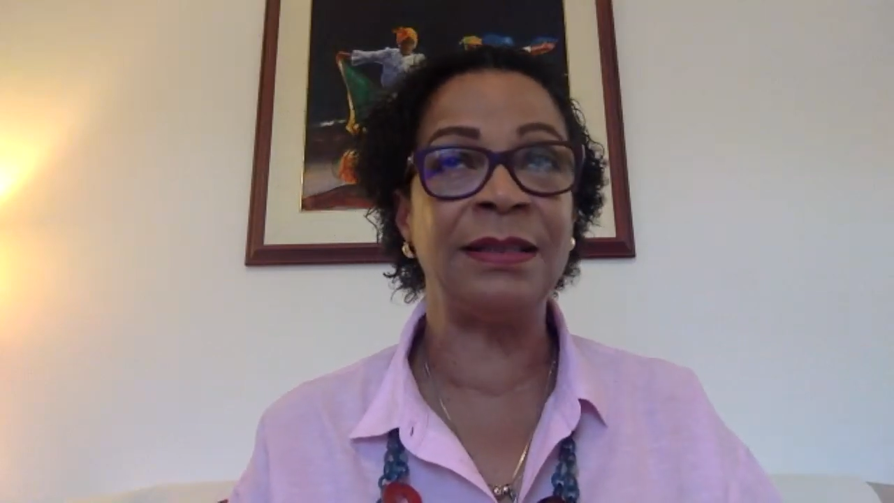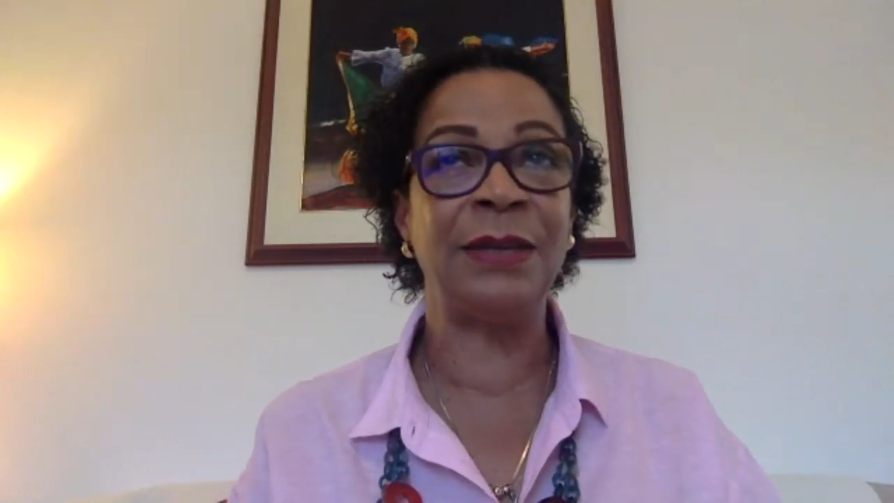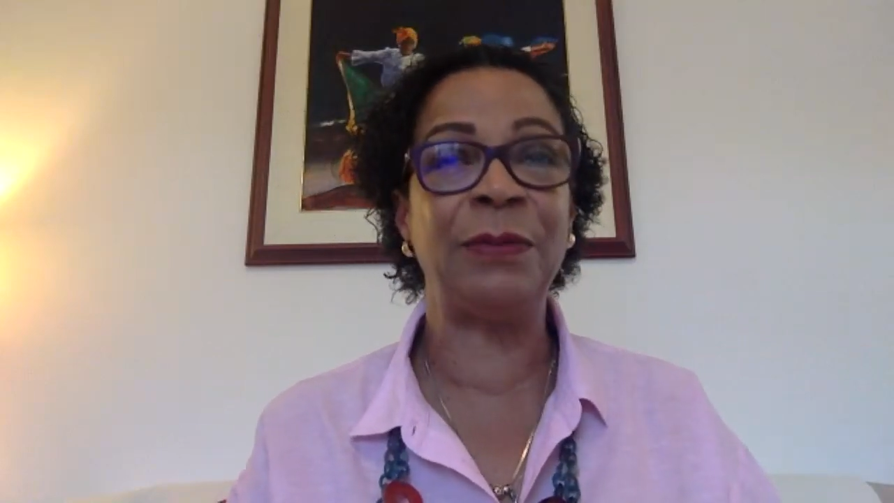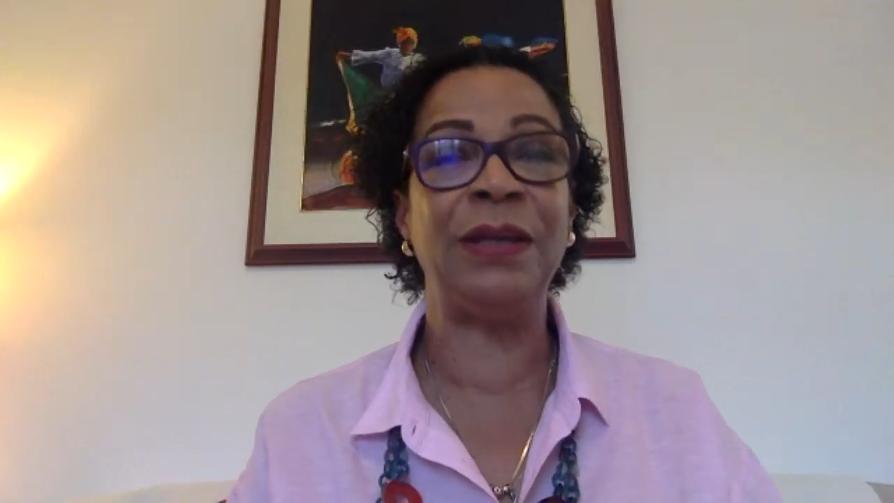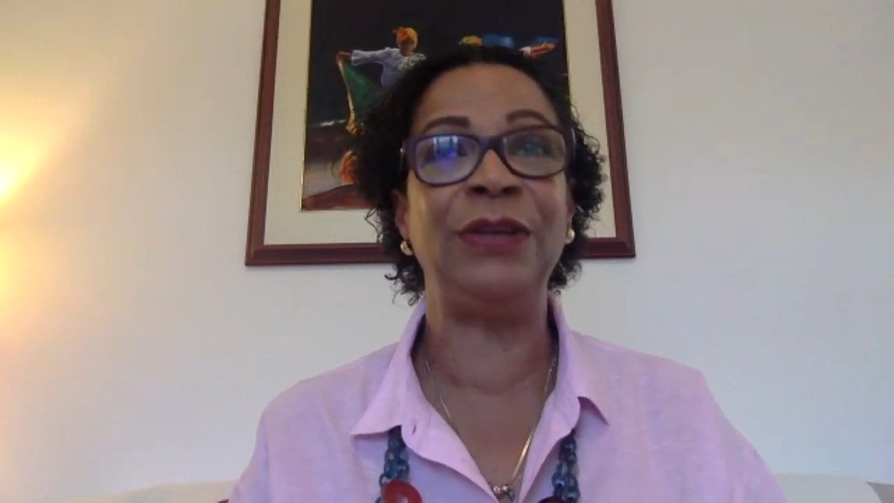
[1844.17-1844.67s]

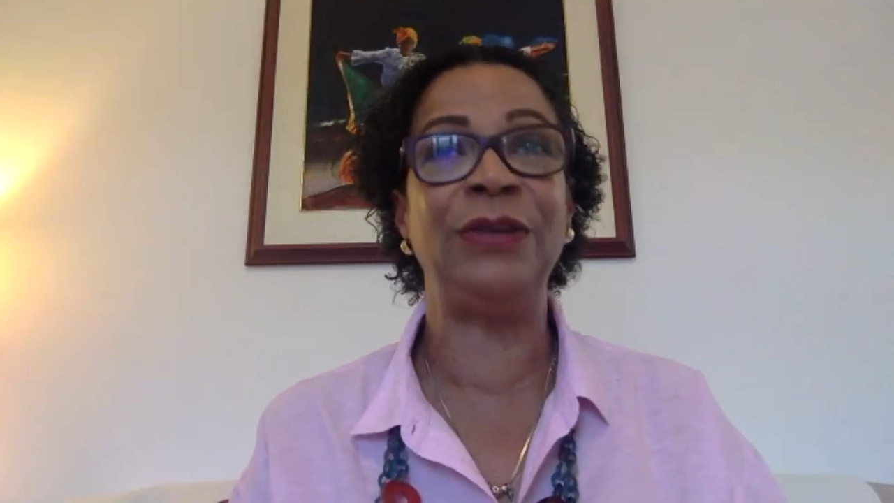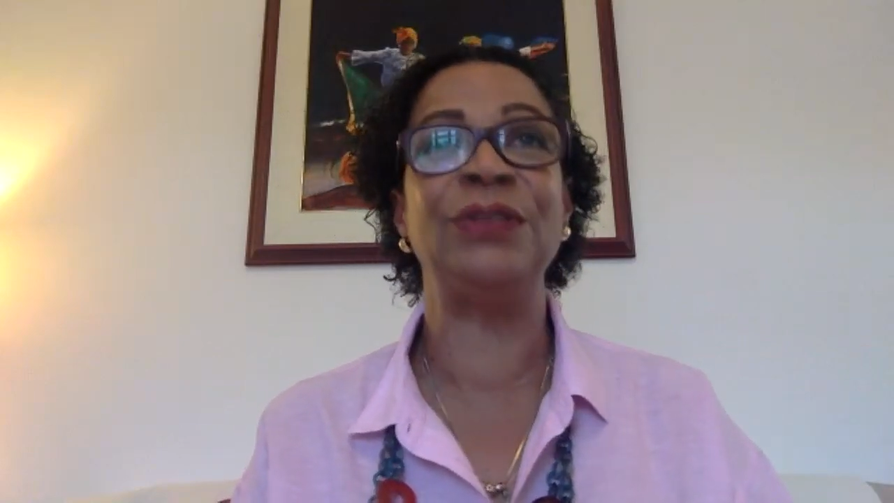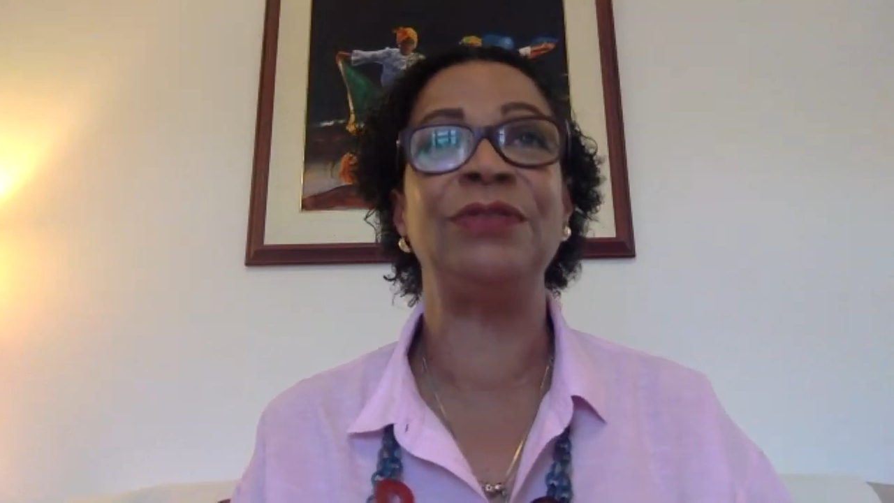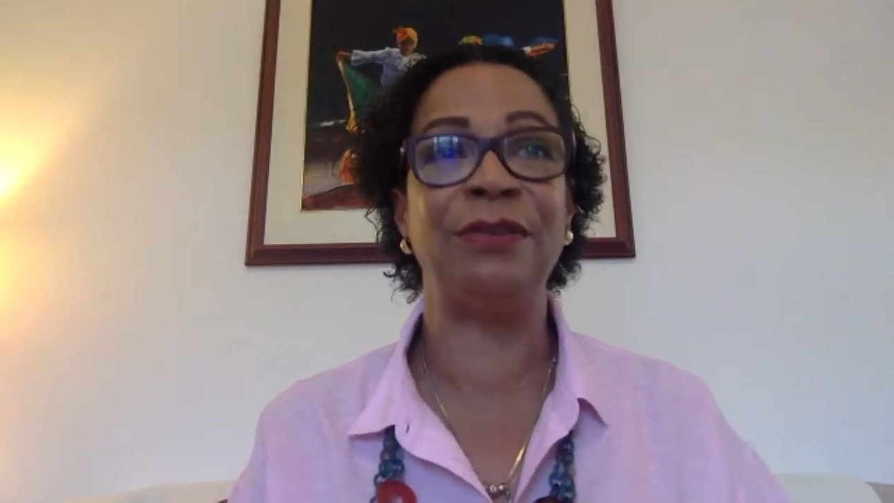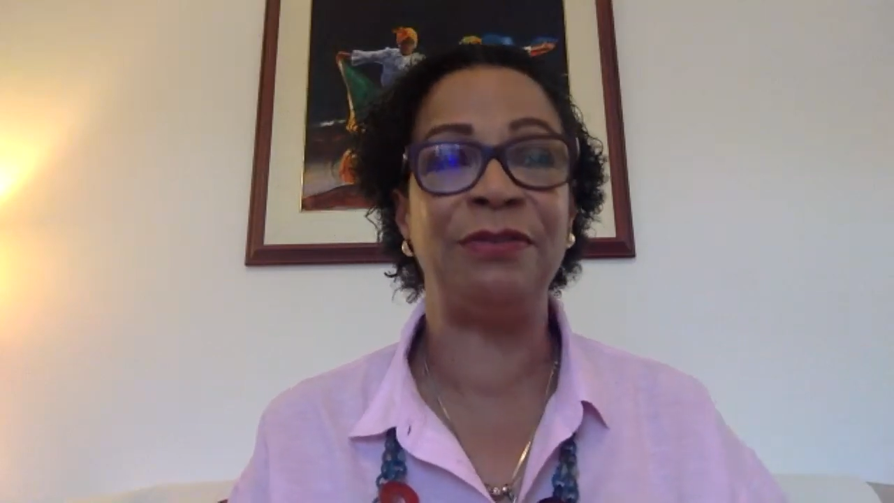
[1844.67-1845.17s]
that we
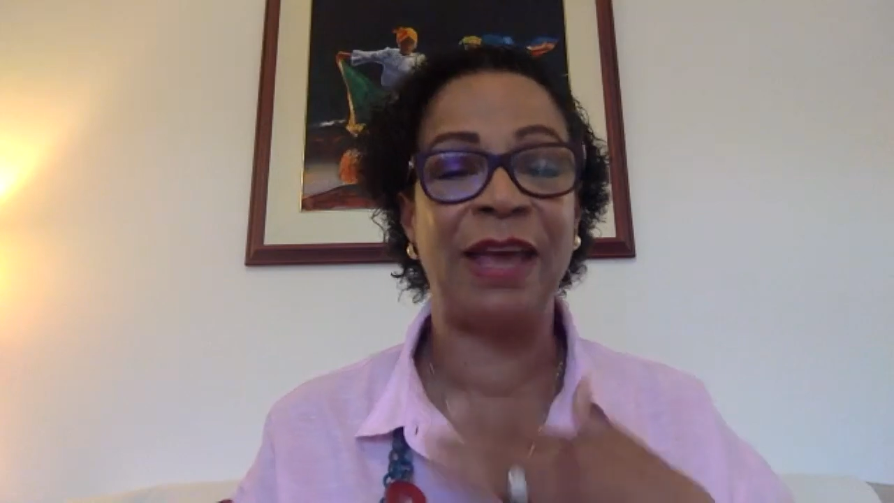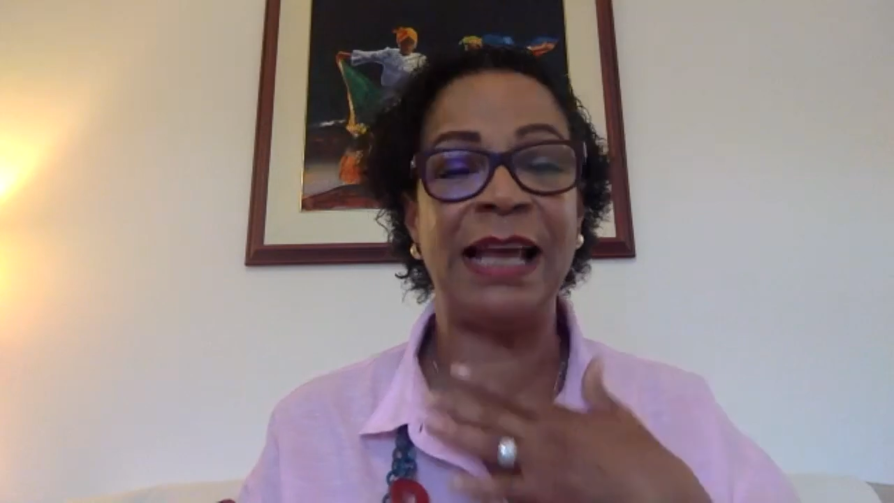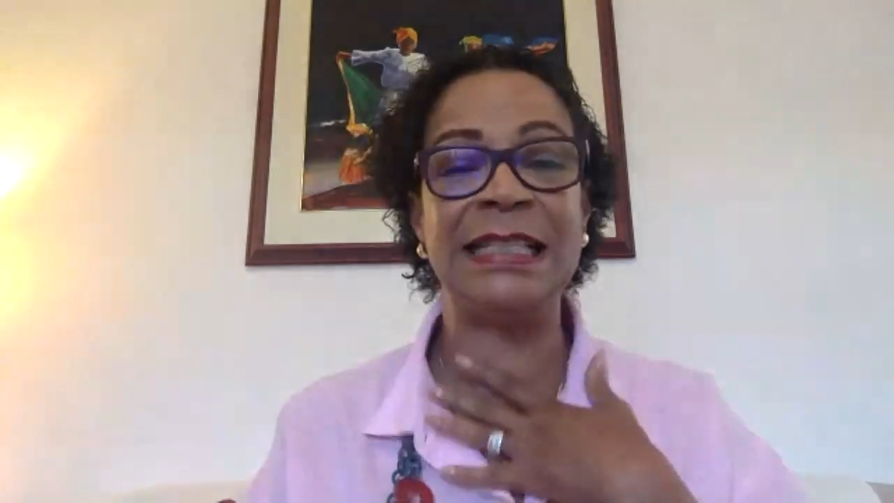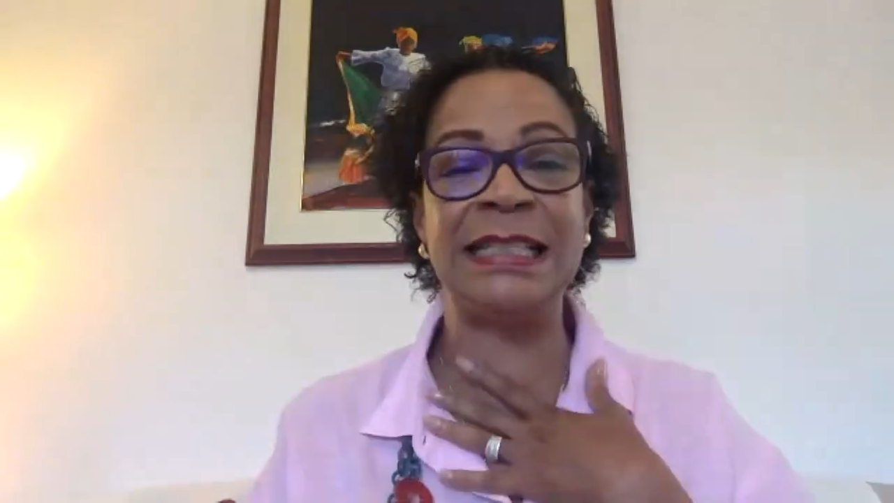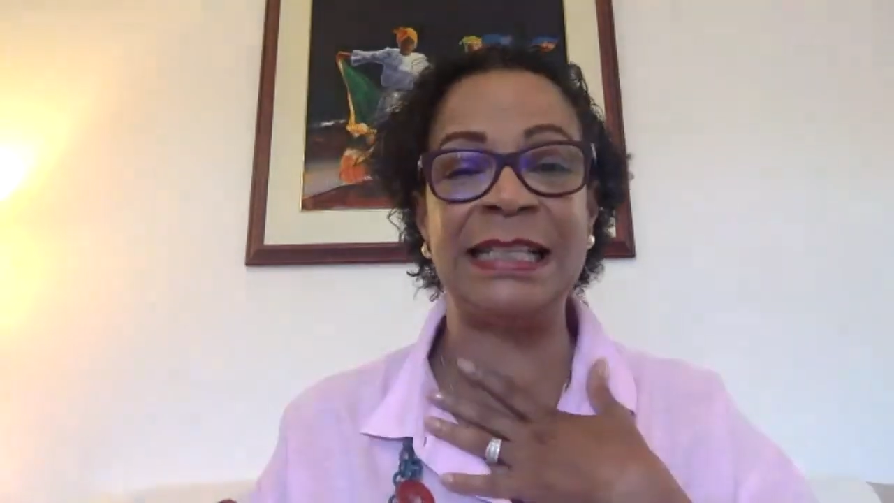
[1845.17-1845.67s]
use for the face,